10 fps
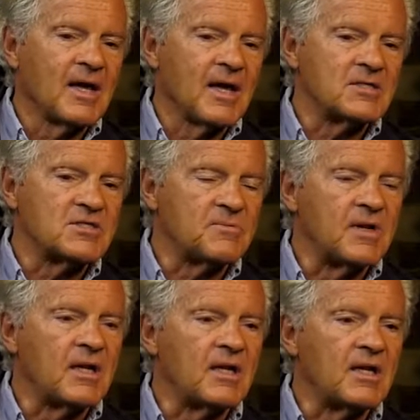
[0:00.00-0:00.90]
I
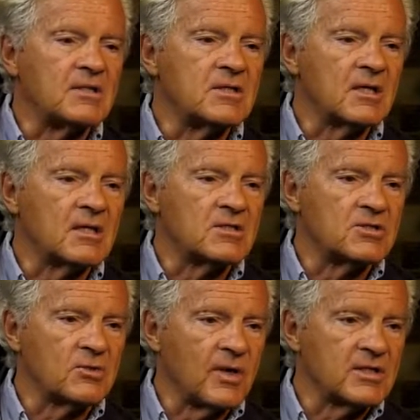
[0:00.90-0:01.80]
submitted it
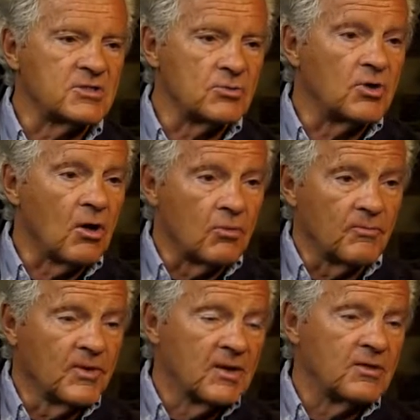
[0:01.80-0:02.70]
to, as you know,
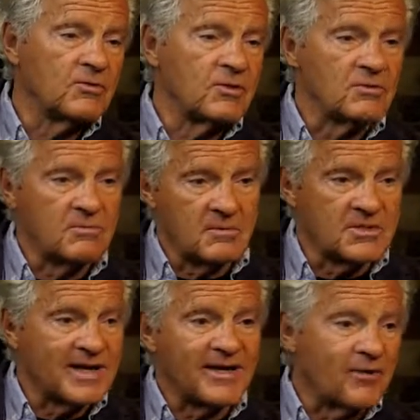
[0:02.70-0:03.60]
you
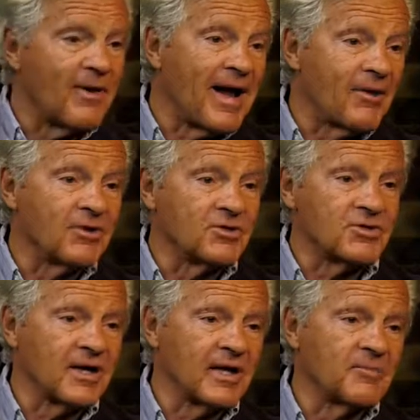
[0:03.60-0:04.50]
send it around, you
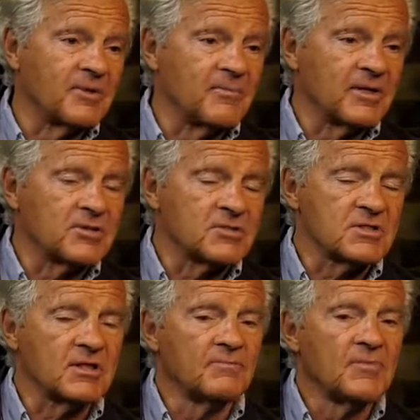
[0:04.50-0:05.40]
try to get people
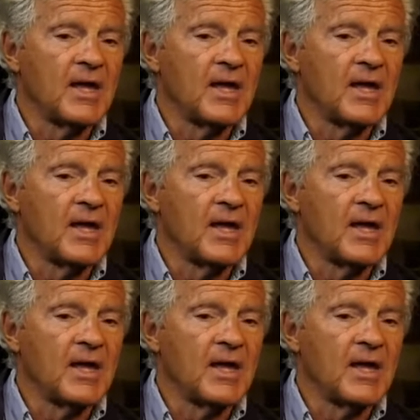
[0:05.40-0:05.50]
interested.